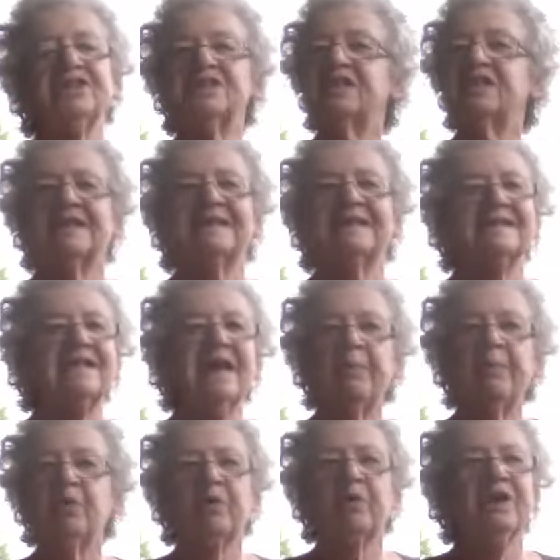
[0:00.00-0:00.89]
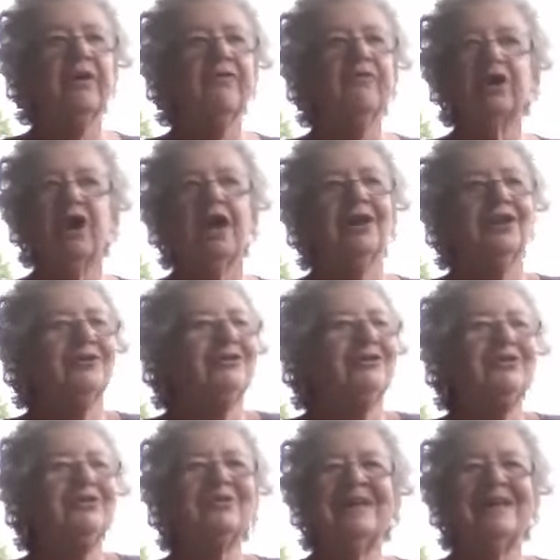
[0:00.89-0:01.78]
Just accept whatever
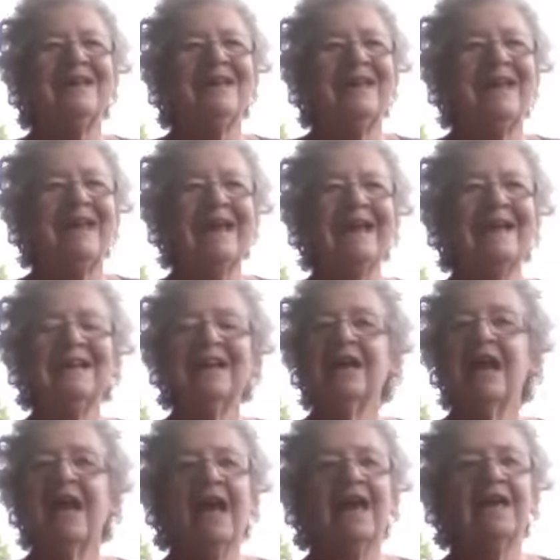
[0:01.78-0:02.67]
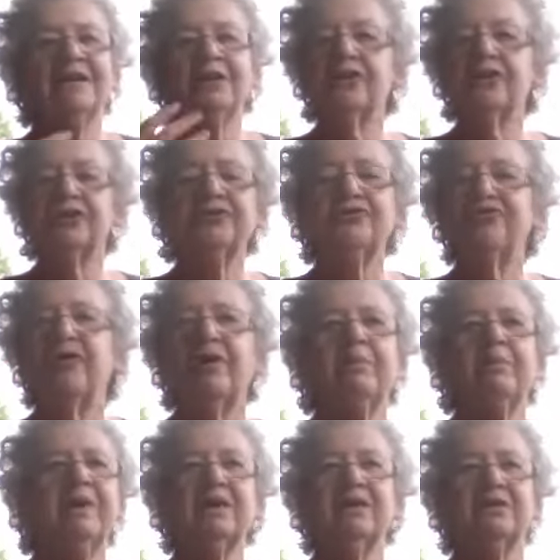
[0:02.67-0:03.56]
color you get and
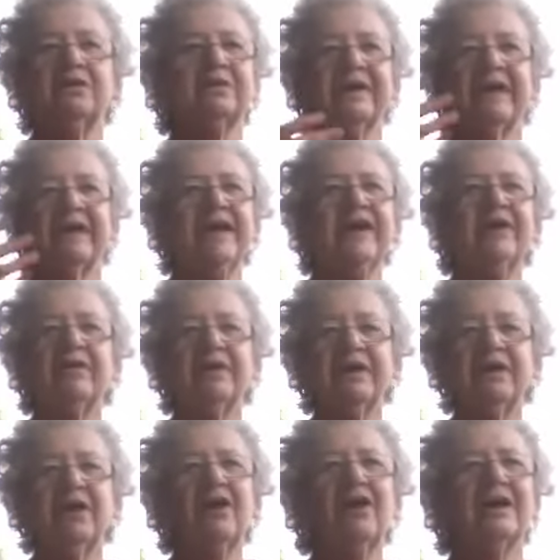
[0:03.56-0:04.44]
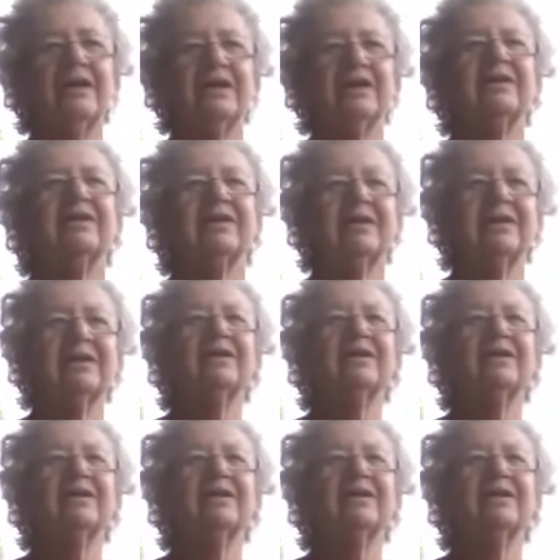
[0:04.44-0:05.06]
learn from it and carry on.